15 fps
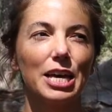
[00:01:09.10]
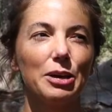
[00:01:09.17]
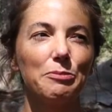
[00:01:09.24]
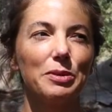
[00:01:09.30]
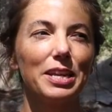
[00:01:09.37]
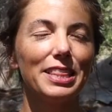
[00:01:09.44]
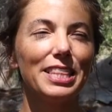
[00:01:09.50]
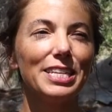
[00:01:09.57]

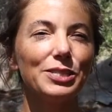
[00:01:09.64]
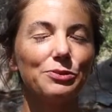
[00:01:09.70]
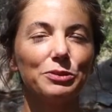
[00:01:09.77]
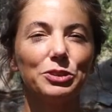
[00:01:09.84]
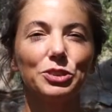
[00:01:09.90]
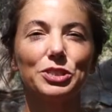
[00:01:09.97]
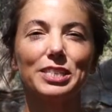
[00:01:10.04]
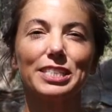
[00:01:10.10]
But in this
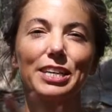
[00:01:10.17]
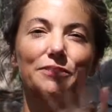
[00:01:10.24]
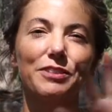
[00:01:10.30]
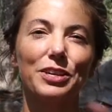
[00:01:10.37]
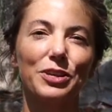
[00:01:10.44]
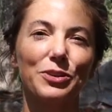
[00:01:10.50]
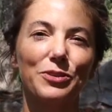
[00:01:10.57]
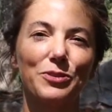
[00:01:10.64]
one, just
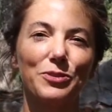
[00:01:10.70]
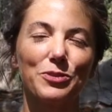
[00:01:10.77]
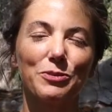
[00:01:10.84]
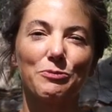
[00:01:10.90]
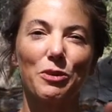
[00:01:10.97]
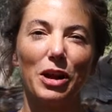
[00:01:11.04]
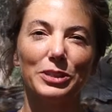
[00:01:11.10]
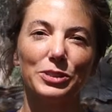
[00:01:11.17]
giving you the
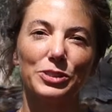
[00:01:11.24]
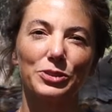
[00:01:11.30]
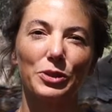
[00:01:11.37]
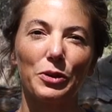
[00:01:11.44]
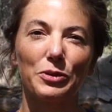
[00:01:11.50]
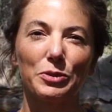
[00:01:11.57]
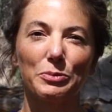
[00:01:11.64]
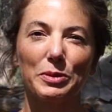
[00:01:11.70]
broad
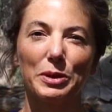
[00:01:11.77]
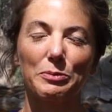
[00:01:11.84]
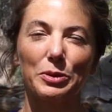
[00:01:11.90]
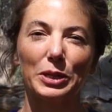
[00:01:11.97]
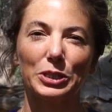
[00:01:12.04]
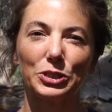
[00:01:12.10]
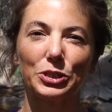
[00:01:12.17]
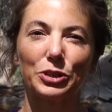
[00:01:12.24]
stroke, the big
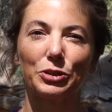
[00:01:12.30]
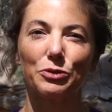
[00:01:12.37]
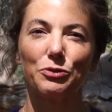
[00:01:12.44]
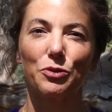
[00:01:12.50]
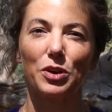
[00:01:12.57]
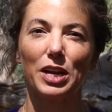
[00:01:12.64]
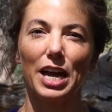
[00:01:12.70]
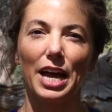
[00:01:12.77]
picture of
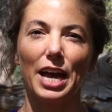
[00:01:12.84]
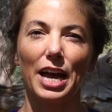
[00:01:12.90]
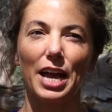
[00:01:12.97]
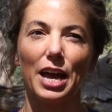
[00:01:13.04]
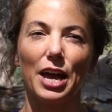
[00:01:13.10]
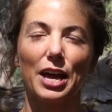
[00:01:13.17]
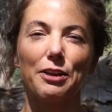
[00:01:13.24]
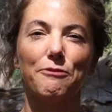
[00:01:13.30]
what
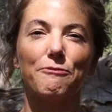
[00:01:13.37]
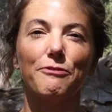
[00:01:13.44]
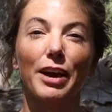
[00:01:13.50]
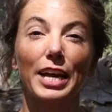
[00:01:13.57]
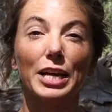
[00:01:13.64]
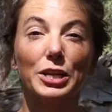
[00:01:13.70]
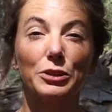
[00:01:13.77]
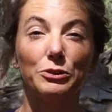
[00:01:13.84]
I
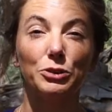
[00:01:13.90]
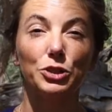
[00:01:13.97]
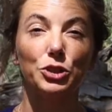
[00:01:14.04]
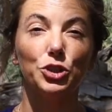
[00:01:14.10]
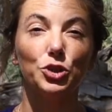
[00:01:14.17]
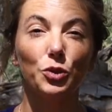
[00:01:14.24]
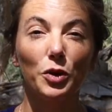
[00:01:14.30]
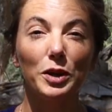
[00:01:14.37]
invite you to
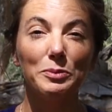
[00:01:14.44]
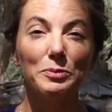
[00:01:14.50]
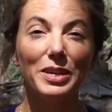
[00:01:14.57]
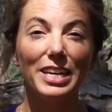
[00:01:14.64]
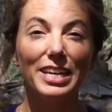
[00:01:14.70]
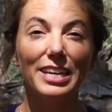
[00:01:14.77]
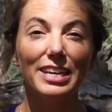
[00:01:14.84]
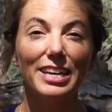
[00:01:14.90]
join
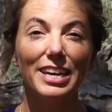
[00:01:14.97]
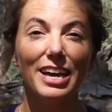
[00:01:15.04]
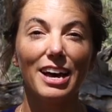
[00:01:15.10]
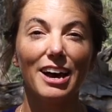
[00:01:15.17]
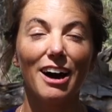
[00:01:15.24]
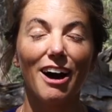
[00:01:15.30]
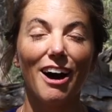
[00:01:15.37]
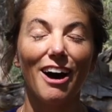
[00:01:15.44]
me
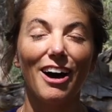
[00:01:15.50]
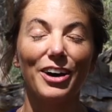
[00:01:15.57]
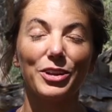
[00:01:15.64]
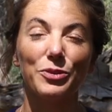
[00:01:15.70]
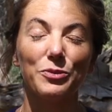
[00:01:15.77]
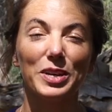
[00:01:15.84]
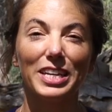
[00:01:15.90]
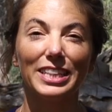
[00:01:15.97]
on
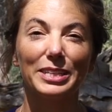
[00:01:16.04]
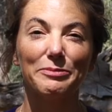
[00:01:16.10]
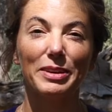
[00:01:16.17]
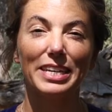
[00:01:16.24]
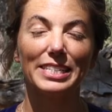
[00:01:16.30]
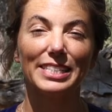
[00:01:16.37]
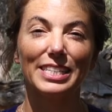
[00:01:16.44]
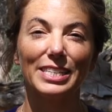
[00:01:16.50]
a weekly
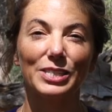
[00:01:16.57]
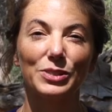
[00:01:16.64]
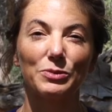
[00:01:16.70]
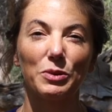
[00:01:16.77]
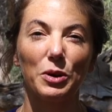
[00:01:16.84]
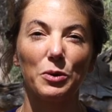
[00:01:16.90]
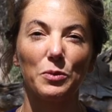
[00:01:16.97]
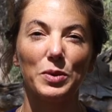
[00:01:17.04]
basis
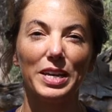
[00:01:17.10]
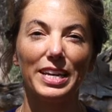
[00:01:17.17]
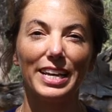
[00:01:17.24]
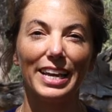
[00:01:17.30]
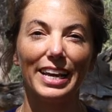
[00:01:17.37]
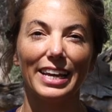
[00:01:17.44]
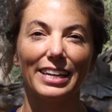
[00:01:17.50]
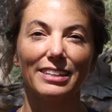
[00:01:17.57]
where we
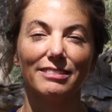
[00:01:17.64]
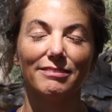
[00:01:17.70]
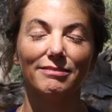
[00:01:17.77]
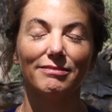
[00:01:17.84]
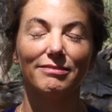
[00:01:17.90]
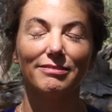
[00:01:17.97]
can